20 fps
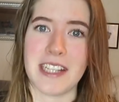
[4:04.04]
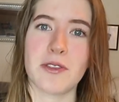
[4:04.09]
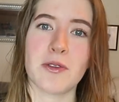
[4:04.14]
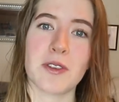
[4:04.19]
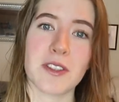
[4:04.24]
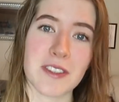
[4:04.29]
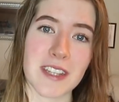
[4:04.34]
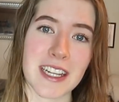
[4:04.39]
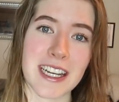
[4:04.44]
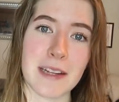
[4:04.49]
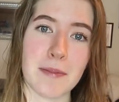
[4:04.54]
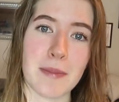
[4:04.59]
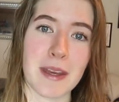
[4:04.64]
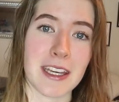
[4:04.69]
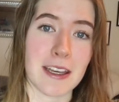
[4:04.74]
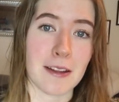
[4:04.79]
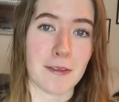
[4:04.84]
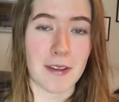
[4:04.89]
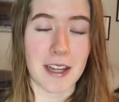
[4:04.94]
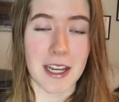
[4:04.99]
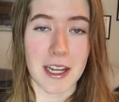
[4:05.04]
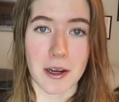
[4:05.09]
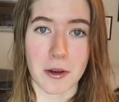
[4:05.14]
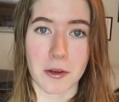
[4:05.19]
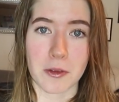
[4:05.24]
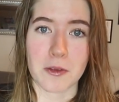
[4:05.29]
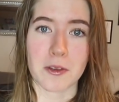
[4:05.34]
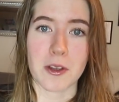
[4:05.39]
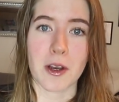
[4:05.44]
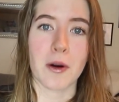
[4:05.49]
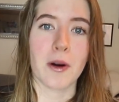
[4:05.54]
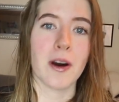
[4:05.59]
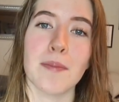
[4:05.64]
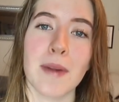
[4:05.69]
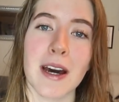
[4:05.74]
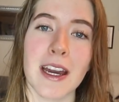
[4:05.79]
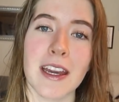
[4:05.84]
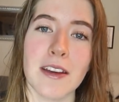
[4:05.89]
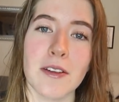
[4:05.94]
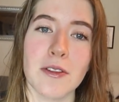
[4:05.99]
interested in making videos. So
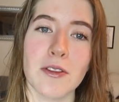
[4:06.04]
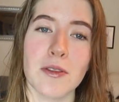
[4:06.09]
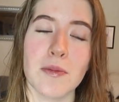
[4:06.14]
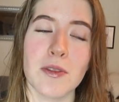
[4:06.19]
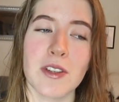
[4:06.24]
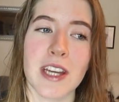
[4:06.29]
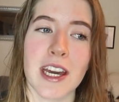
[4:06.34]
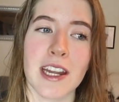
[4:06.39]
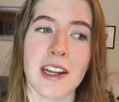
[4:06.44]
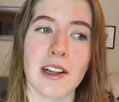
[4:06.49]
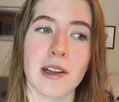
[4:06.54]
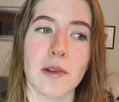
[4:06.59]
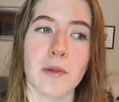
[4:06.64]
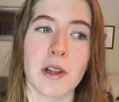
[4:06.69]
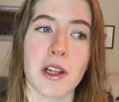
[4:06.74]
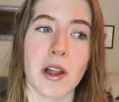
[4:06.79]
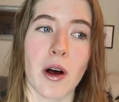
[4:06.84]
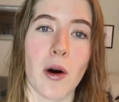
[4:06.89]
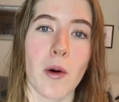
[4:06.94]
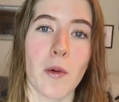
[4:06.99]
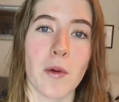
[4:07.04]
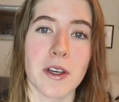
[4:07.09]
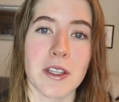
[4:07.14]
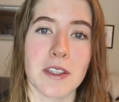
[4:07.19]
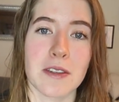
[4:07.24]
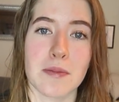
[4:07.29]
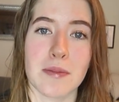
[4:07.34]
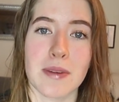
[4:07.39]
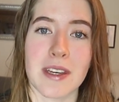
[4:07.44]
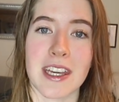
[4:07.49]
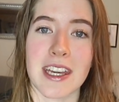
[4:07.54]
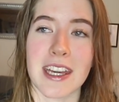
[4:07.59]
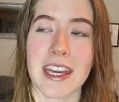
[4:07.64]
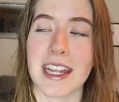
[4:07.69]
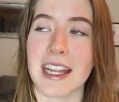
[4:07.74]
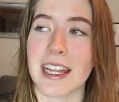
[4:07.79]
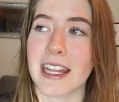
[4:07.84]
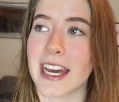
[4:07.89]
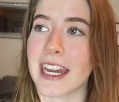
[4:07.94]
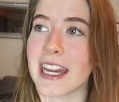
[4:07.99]
my YouTube channel will always
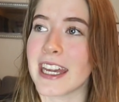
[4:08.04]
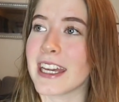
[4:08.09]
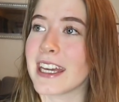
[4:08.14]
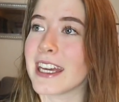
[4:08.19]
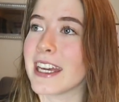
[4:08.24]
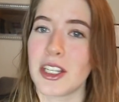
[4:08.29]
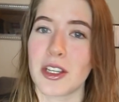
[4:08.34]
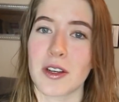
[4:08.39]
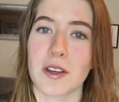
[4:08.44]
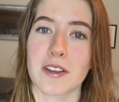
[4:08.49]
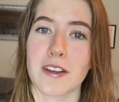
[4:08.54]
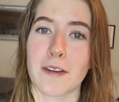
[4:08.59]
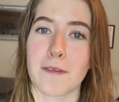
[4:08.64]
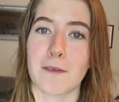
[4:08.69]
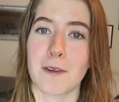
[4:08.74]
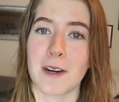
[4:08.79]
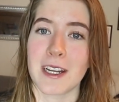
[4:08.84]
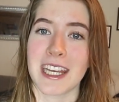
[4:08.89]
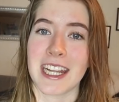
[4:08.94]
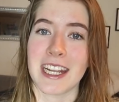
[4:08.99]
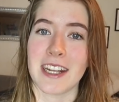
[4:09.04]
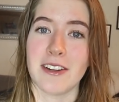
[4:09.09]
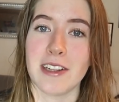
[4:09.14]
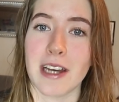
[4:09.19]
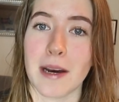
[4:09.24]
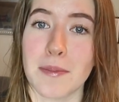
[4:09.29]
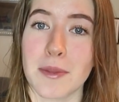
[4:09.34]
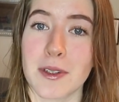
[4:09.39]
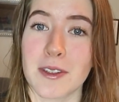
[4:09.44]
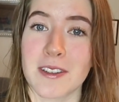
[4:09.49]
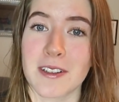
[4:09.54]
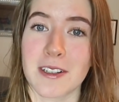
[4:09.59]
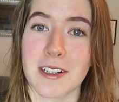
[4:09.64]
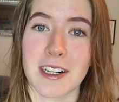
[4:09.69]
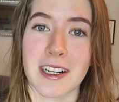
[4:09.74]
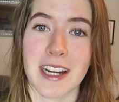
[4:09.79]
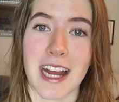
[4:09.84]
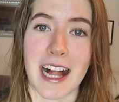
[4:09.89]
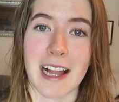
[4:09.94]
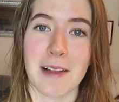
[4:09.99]
be like just a freaking
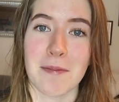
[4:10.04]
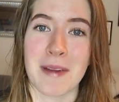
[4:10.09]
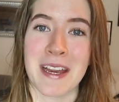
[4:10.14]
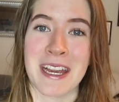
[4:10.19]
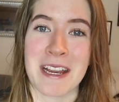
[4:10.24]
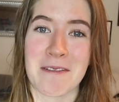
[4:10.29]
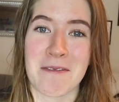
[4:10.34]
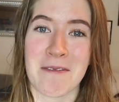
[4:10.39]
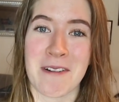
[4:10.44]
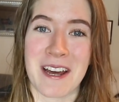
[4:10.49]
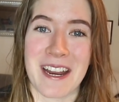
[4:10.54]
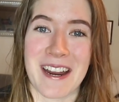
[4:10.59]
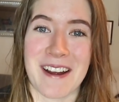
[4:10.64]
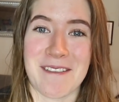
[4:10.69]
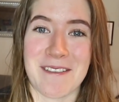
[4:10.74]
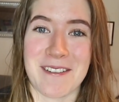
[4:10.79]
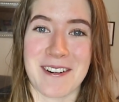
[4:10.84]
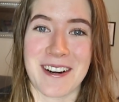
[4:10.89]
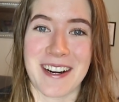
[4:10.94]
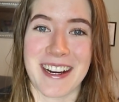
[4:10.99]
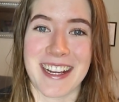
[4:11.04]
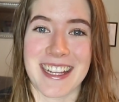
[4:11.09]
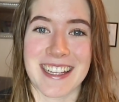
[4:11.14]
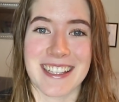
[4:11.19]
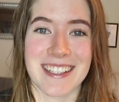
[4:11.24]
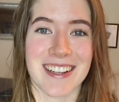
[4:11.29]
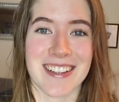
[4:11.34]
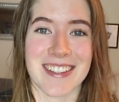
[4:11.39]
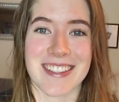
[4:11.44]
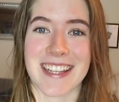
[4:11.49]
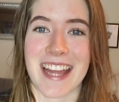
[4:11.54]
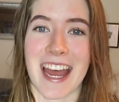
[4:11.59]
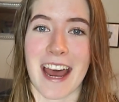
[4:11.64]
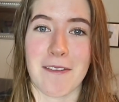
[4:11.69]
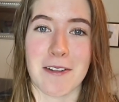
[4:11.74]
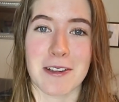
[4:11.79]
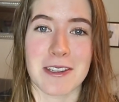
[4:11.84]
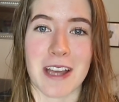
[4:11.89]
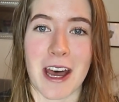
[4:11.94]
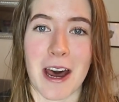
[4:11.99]
dumpster. I'll make whatever. It doesn't
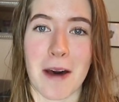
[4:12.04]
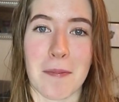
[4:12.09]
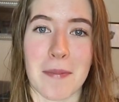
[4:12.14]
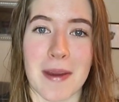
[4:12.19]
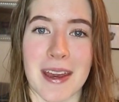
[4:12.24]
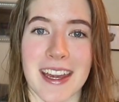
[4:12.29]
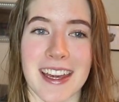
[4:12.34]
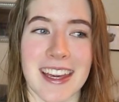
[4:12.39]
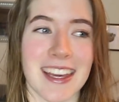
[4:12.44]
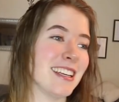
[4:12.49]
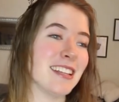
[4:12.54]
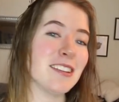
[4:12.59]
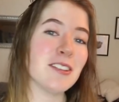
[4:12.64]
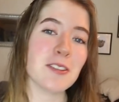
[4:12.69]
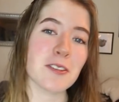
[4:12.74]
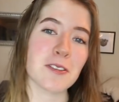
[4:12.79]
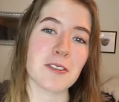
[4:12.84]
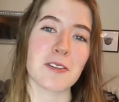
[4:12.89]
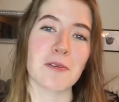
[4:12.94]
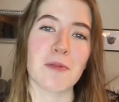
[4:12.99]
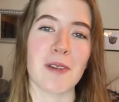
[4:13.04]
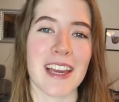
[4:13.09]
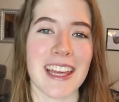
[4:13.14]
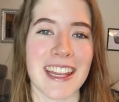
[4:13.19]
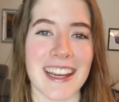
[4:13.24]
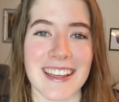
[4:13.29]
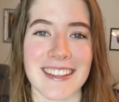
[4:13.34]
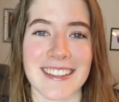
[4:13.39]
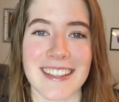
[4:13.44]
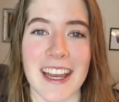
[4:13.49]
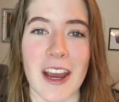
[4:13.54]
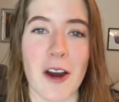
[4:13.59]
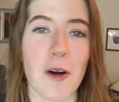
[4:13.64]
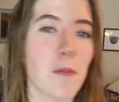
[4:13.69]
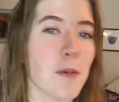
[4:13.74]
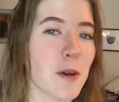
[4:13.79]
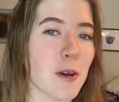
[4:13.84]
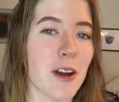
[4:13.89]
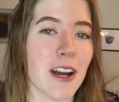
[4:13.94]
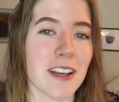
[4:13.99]
have a topic. It's just the way it is. I
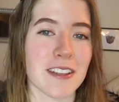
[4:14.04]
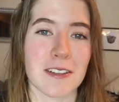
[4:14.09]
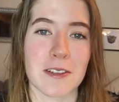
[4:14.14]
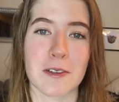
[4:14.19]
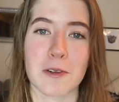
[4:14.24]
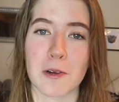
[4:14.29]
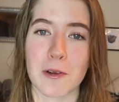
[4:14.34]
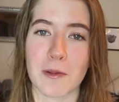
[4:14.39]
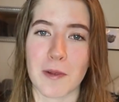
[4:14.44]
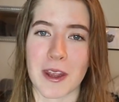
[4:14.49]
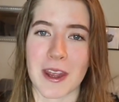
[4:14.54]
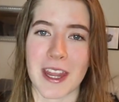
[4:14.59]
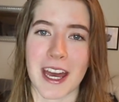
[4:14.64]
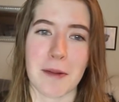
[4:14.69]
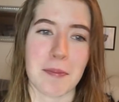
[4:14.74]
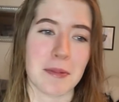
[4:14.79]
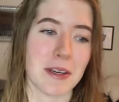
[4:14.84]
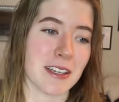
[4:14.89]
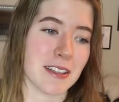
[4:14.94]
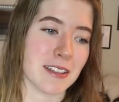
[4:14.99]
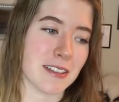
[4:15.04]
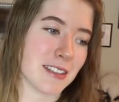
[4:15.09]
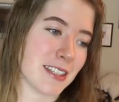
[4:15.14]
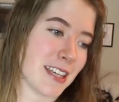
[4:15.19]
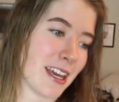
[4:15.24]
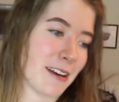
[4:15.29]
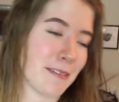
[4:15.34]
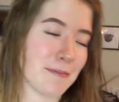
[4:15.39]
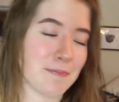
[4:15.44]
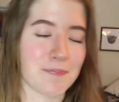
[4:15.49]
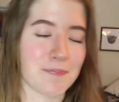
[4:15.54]
hope you guys are cool with that, because yeah.